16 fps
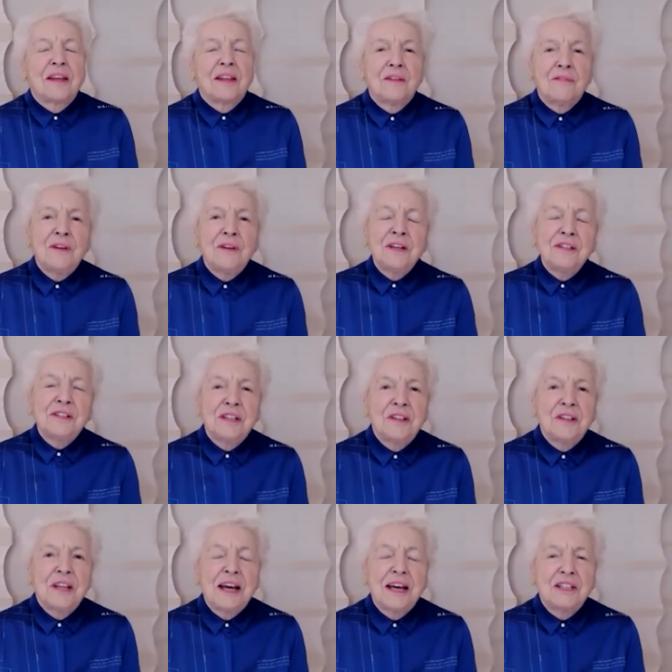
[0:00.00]
The figures
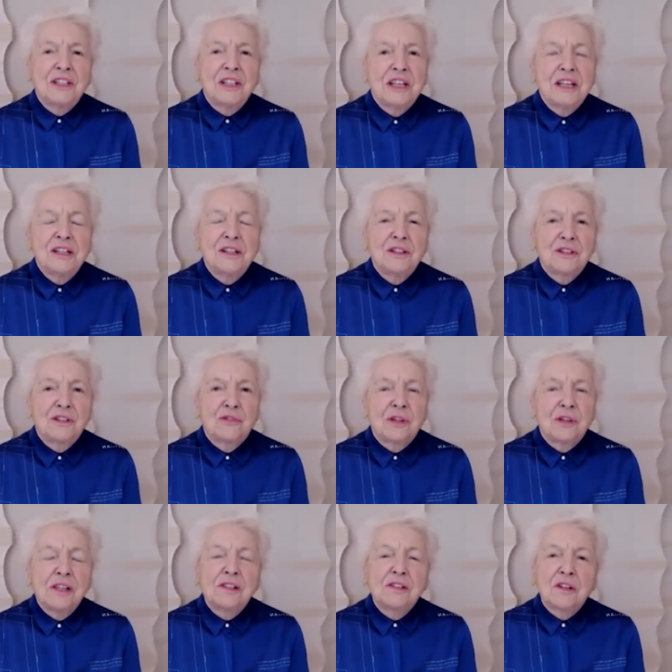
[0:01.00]
in the IT
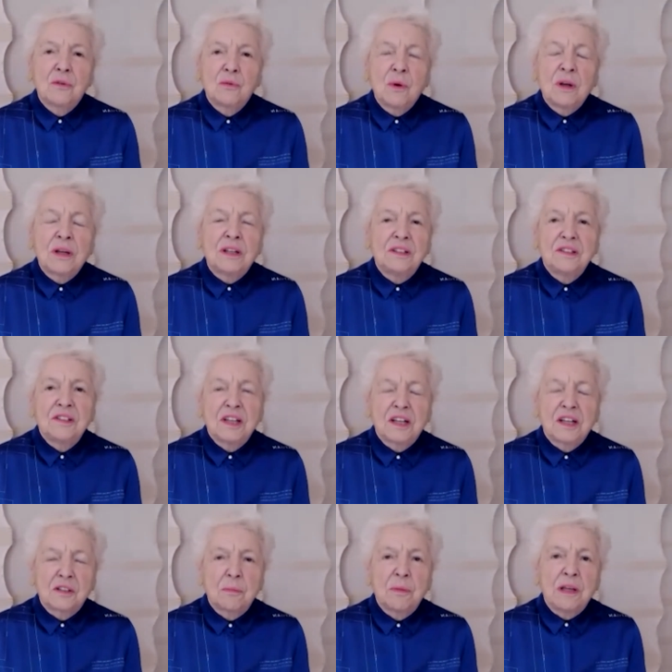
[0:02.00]
industry is that one in
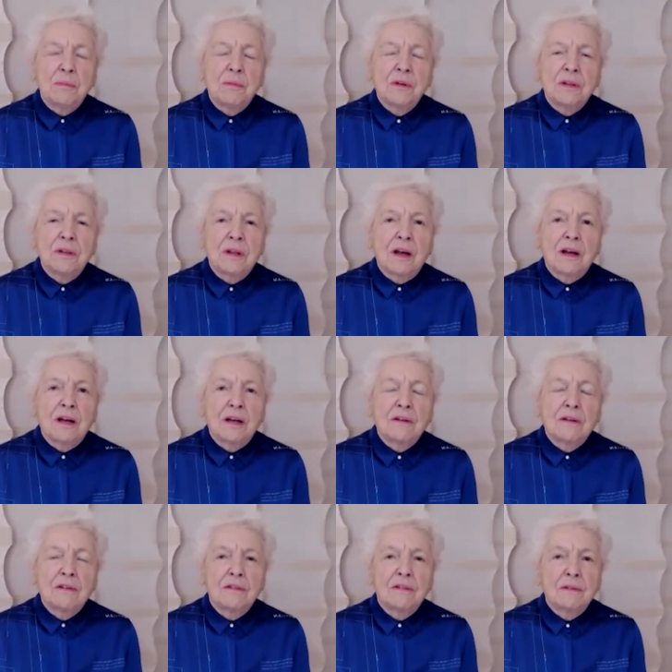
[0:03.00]
six people
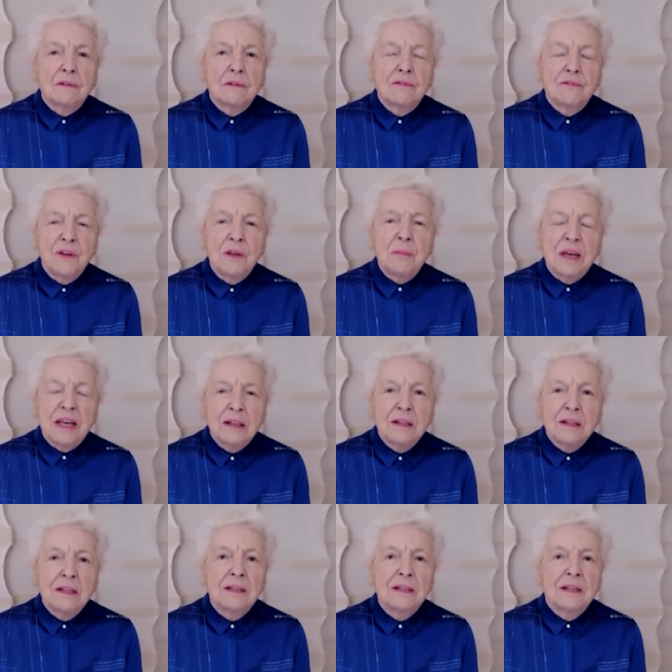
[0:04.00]
are
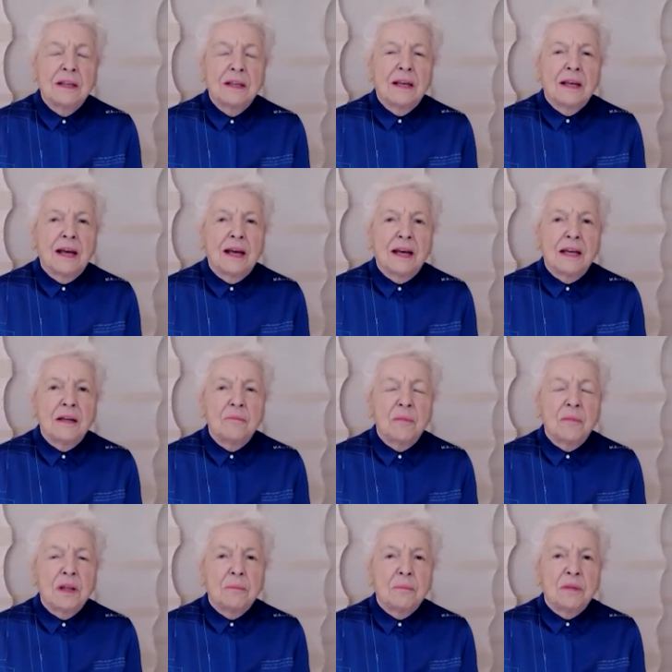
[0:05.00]
female,
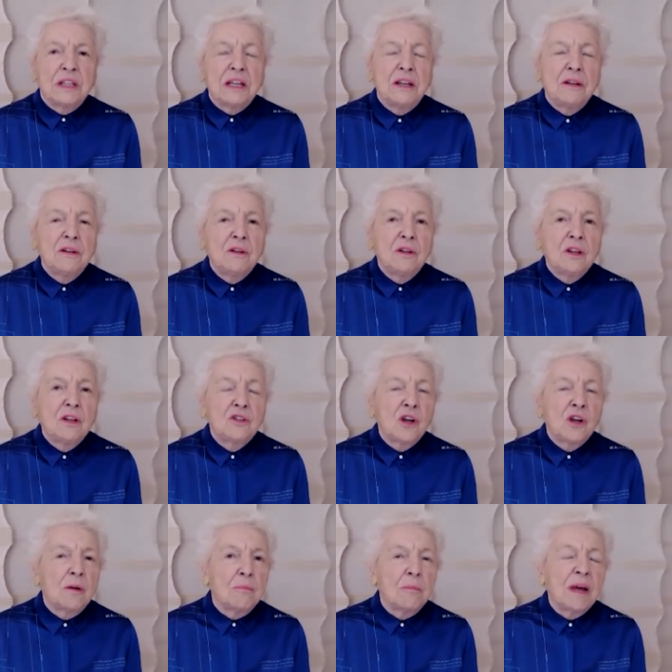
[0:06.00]
um, but in the
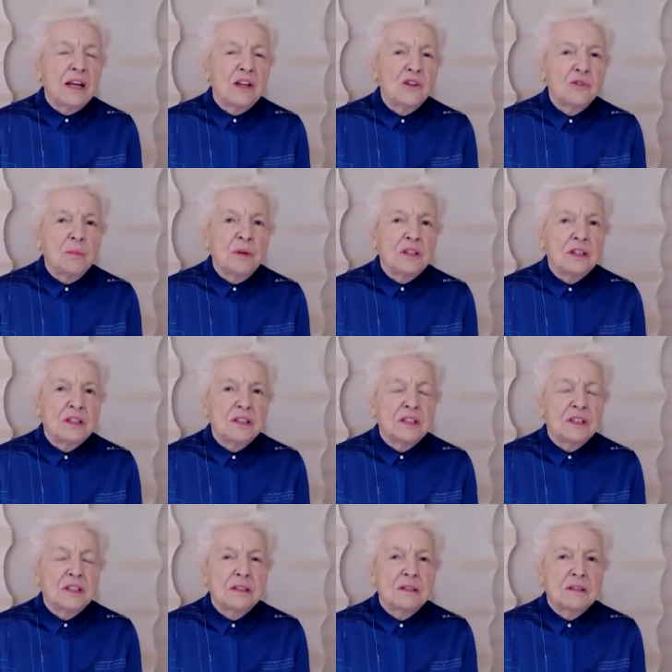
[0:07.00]
top management,
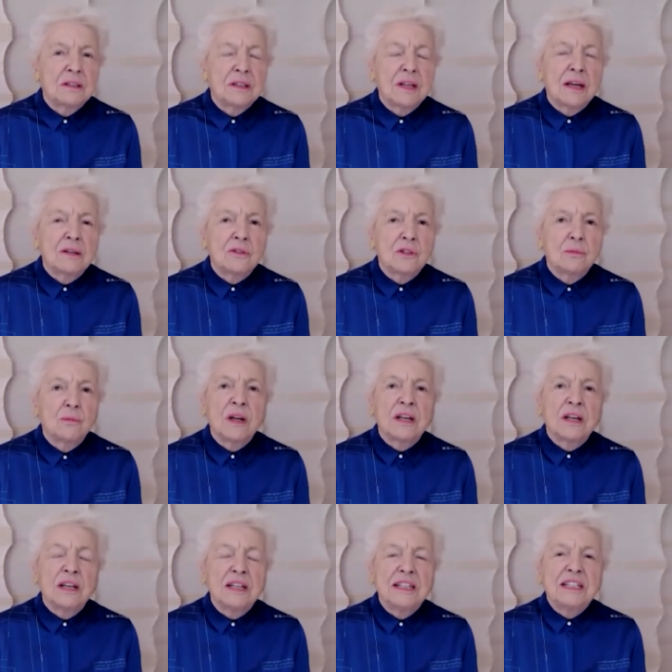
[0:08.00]
it's down to
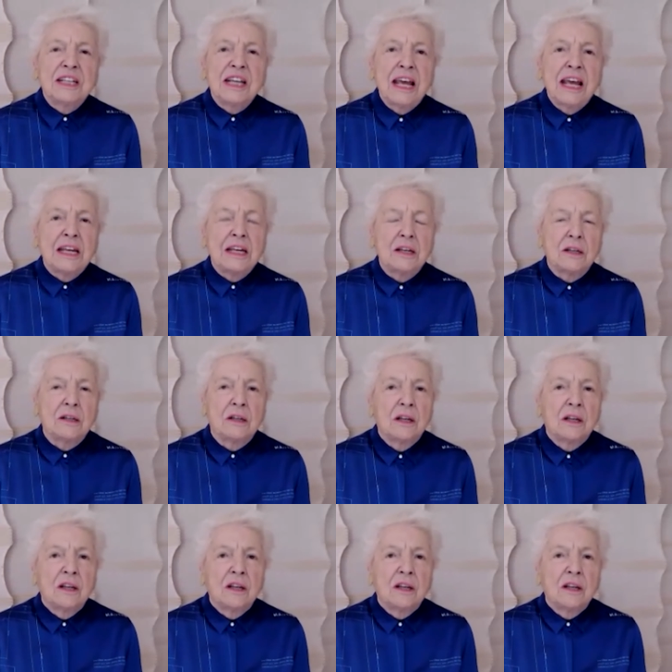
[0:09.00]
one in 10.